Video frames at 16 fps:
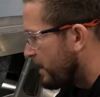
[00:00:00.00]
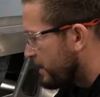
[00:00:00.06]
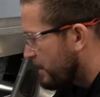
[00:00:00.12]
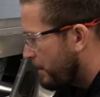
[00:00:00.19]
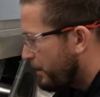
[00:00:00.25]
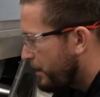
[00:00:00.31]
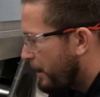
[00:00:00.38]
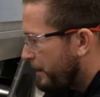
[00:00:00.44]

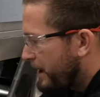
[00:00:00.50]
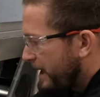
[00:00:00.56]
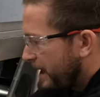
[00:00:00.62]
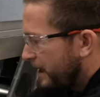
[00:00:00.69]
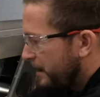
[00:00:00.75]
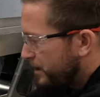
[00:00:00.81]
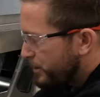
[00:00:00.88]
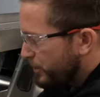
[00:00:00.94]
So I'll go
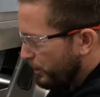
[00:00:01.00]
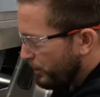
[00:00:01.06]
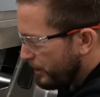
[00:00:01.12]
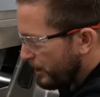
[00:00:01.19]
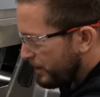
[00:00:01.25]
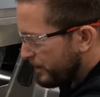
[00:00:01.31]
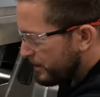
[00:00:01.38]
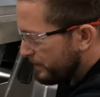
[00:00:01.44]
ahead, drill
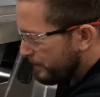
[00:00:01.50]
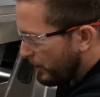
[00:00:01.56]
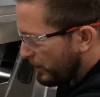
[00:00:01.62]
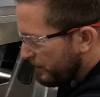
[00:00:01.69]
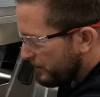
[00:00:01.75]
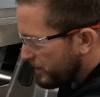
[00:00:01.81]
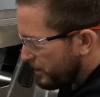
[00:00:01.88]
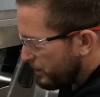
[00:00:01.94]
those
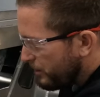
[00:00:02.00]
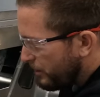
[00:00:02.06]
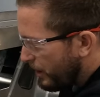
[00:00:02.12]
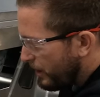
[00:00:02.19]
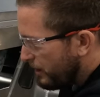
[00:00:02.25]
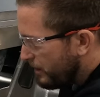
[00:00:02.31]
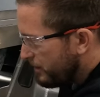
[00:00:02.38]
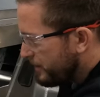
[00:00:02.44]
bottom 2
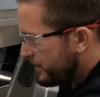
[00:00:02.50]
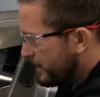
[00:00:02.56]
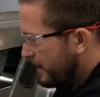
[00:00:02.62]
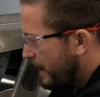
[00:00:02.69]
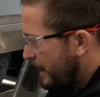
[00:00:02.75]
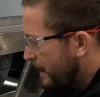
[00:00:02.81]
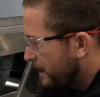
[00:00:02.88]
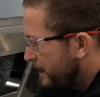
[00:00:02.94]
holes,
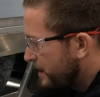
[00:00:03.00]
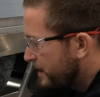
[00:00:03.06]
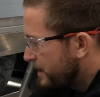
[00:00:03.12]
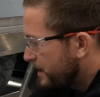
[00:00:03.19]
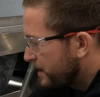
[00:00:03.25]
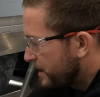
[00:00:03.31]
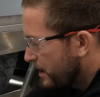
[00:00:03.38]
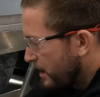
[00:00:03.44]

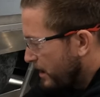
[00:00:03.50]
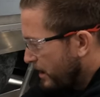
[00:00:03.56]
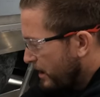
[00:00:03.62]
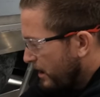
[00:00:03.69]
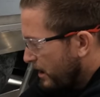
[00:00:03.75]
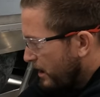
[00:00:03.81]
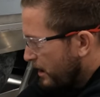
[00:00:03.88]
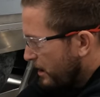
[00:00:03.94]
and
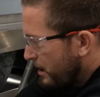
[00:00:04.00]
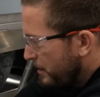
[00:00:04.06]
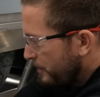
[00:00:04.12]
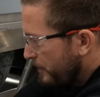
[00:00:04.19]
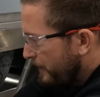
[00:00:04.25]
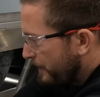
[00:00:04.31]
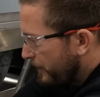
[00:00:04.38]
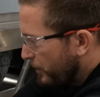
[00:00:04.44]

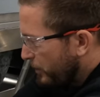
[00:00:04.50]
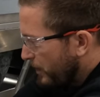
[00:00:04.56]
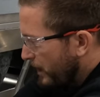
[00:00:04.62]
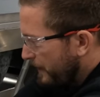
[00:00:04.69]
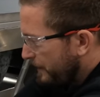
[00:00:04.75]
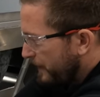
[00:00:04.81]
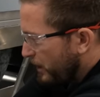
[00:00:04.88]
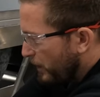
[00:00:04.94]
before
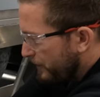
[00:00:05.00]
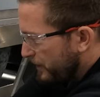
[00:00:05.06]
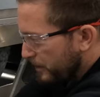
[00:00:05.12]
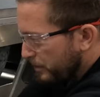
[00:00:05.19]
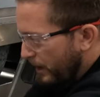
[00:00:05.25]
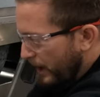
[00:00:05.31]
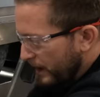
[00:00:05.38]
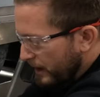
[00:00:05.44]
I fit off
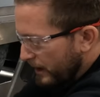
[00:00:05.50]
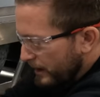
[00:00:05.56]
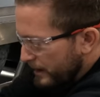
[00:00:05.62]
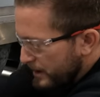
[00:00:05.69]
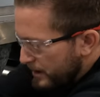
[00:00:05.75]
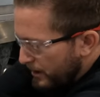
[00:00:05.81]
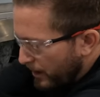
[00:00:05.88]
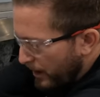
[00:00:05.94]
the
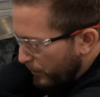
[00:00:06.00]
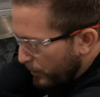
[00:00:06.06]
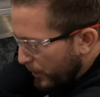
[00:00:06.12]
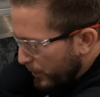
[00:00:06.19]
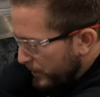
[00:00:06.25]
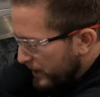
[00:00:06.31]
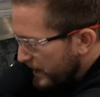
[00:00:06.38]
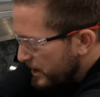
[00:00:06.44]
bracket, I
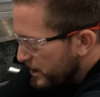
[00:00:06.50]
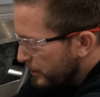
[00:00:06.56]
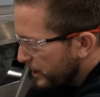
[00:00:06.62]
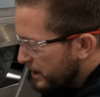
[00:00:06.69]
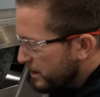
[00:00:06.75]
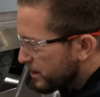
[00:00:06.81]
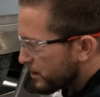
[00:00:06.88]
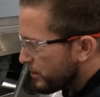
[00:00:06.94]
will need to
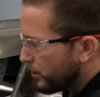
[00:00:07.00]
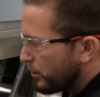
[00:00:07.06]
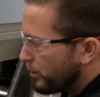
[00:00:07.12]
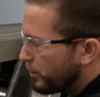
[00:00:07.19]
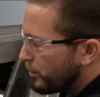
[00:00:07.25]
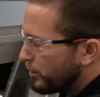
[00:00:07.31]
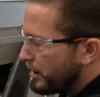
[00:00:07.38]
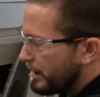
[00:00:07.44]

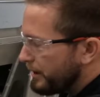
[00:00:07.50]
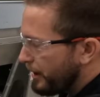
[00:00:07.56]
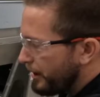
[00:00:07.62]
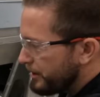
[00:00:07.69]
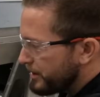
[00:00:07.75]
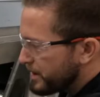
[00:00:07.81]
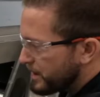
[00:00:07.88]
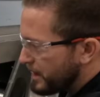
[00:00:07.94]
install
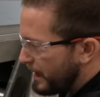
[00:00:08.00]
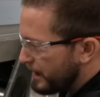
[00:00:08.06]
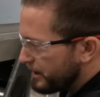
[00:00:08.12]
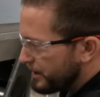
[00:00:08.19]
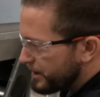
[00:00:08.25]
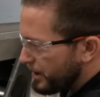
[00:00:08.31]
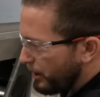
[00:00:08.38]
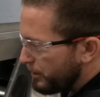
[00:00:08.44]
those
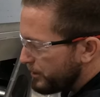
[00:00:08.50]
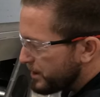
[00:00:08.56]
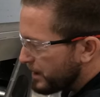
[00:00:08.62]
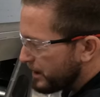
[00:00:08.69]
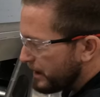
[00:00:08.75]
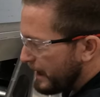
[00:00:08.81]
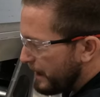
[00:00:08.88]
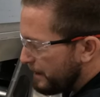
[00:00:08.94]
stainless hose
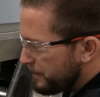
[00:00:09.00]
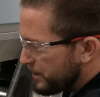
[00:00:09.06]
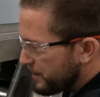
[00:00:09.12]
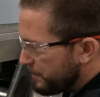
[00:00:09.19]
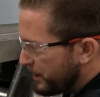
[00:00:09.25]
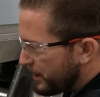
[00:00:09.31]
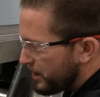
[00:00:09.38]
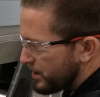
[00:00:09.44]

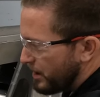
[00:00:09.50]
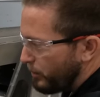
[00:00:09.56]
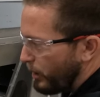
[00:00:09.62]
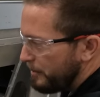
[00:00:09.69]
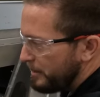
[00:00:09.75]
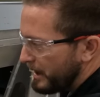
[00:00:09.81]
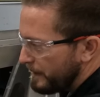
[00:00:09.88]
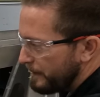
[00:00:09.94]
clamps because I
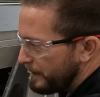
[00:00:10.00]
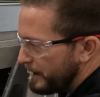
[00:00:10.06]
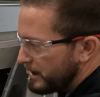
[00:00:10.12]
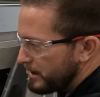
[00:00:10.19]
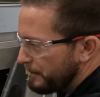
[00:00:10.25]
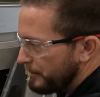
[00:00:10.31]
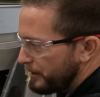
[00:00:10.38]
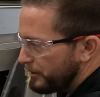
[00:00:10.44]
won't be able to
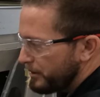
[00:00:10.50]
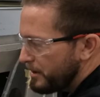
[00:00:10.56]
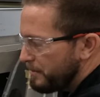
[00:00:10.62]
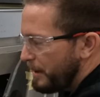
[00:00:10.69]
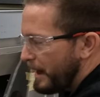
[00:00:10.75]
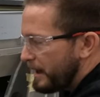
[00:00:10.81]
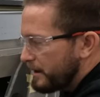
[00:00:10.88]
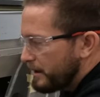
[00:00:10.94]
feed them through the
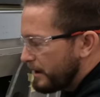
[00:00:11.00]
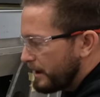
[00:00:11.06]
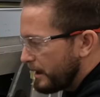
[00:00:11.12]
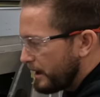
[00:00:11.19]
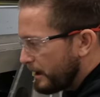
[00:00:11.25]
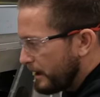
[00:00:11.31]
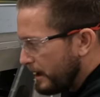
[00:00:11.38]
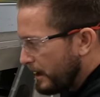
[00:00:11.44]
back
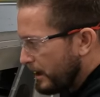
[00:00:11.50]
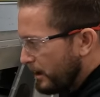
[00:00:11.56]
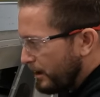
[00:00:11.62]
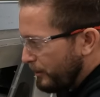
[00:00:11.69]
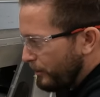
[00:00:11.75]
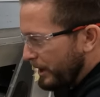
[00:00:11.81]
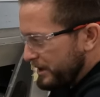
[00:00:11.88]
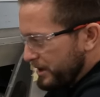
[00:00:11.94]
there
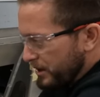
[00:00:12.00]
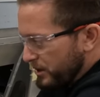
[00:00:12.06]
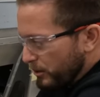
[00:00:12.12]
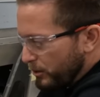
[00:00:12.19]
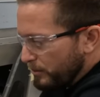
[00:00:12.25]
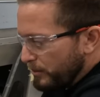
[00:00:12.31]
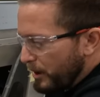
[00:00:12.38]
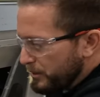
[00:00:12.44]
once
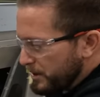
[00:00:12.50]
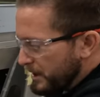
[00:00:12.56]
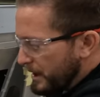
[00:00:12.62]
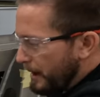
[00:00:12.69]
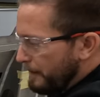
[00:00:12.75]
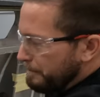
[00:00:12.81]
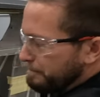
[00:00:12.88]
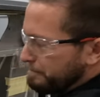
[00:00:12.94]
it's all
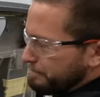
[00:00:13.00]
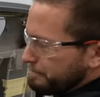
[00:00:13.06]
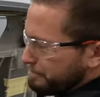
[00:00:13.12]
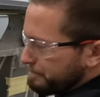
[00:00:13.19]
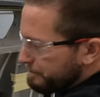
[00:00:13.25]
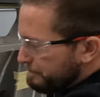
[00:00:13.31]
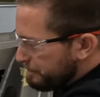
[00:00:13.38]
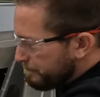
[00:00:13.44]
bolted up.